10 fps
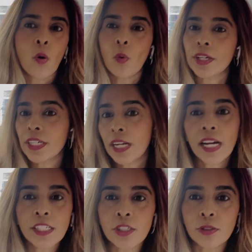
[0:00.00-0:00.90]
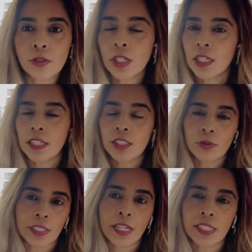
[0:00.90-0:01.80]
What can I do? That's what
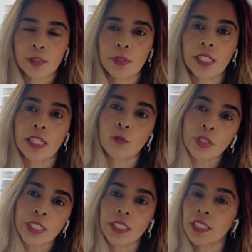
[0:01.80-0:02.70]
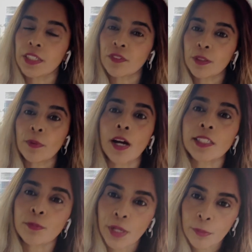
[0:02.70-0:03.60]
they ask me. And we can give them
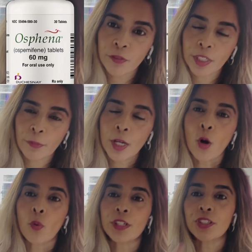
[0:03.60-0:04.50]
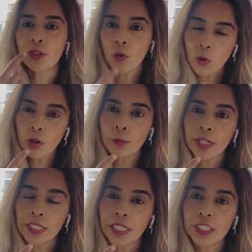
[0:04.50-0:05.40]
ospemifene, which is an oral
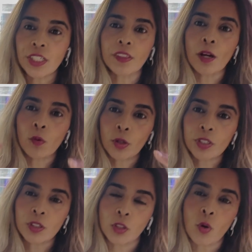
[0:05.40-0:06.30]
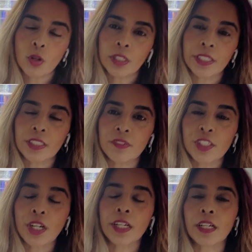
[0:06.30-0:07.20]
medication that works locally in the
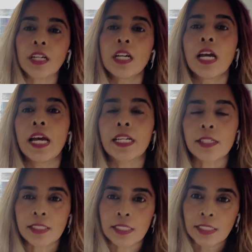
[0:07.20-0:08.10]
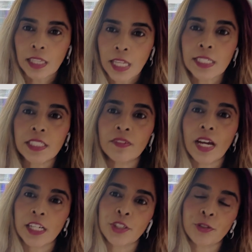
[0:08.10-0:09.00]
vagina. And it's a selective
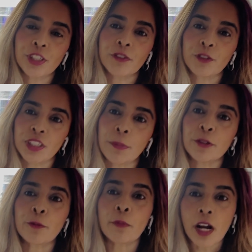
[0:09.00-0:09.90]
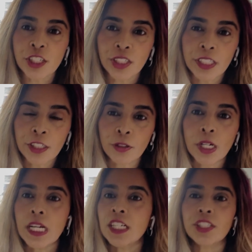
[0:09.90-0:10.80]
estrogen receptor modulator,
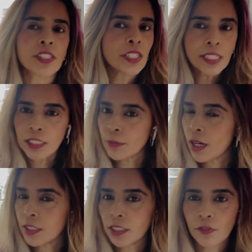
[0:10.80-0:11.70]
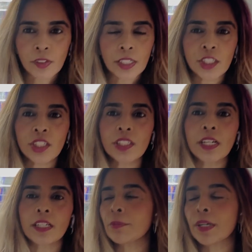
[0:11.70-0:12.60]
just like tamoxifen, just
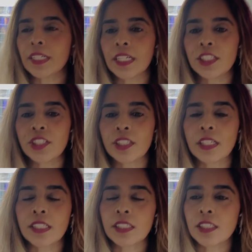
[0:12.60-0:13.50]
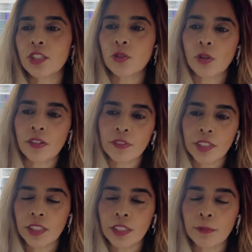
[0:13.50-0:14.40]
like the medication that's in
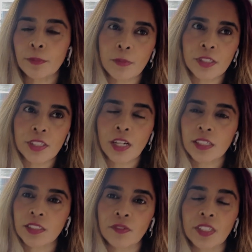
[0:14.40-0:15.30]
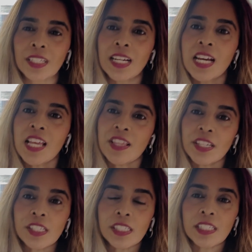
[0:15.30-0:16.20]
Duovi, the benzodoxifene.
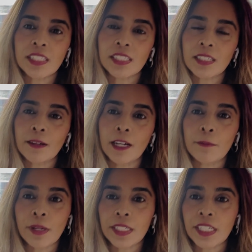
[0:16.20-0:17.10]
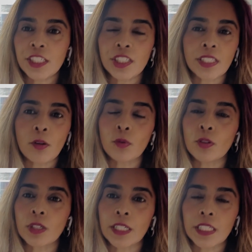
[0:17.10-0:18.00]
This is a medication that
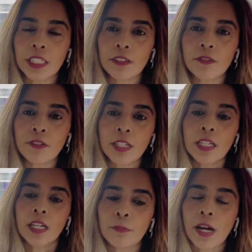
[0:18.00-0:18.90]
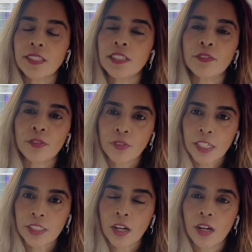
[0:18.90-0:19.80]
will give positive
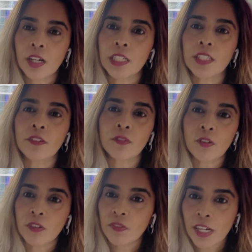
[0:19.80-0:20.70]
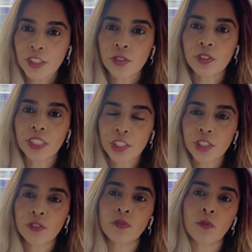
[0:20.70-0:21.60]
effect on the vulvovaginal
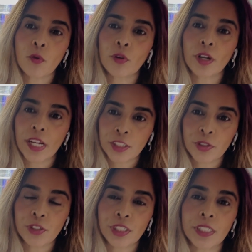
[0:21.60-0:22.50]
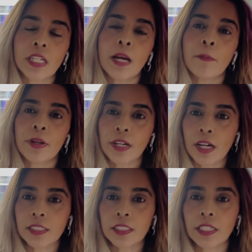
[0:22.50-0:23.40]
tissue for estrogen, but
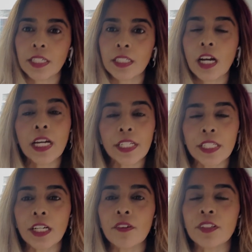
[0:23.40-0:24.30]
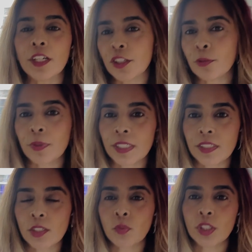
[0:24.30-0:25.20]
not in any of the other
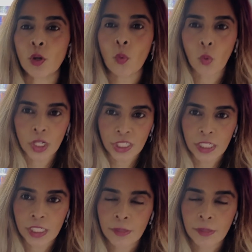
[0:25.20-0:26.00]
places we don't want it.